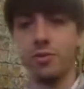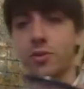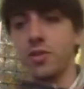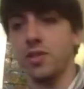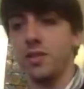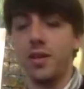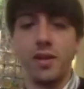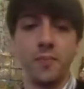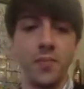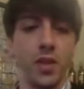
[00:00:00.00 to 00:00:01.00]
of course, the
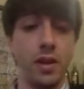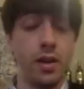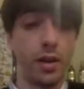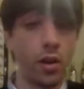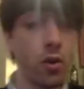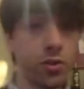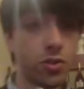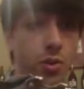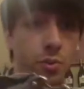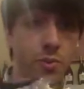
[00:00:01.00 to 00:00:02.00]
um, uh,
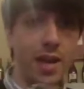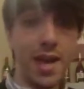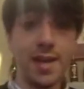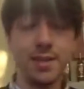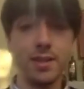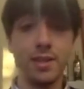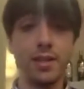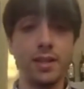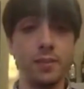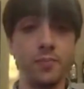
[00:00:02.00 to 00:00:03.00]
corkscrew. And
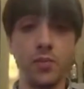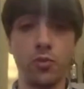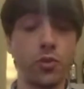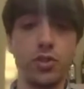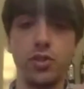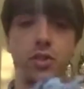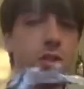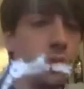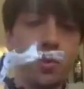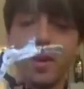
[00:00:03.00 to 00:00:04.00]
um, of course,
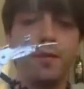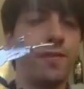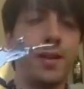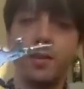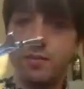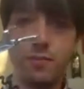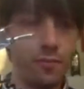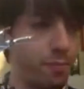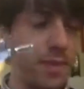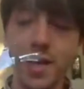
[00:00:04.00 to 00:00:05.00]
you can find
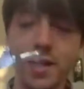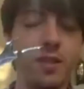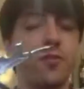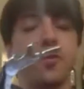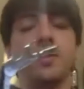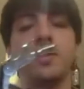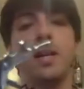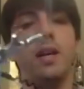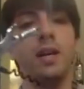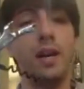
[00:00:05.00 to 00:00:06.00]
many different
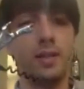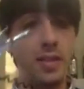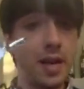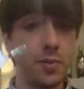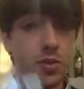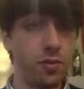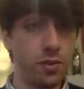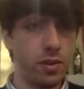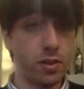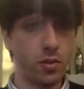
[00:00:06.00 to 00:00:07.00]
uh, types of
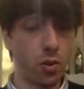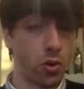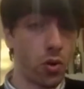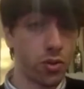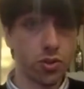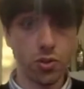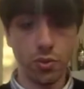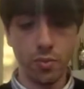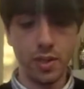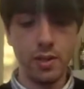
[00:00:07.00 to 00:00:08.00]
uh,
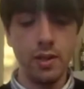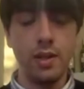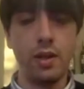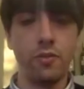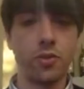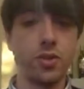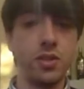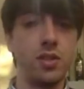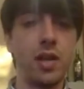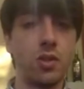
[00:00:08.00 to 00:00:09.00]
corkscrew, but uh, of course,
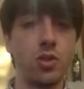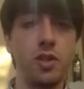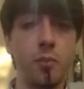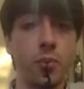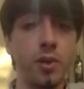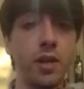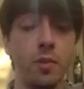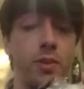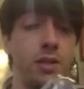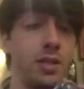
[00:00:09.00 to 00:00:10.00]
this is actually the pretty
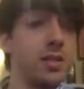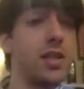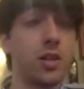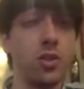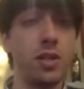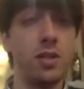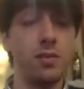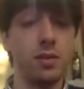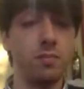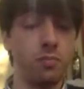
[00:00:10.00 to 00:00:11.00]
common. This is actually
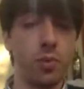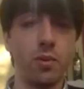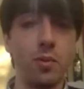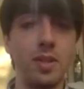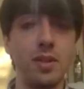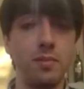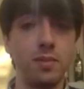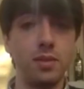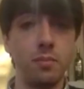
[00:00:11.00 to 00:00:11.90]
the probably the, the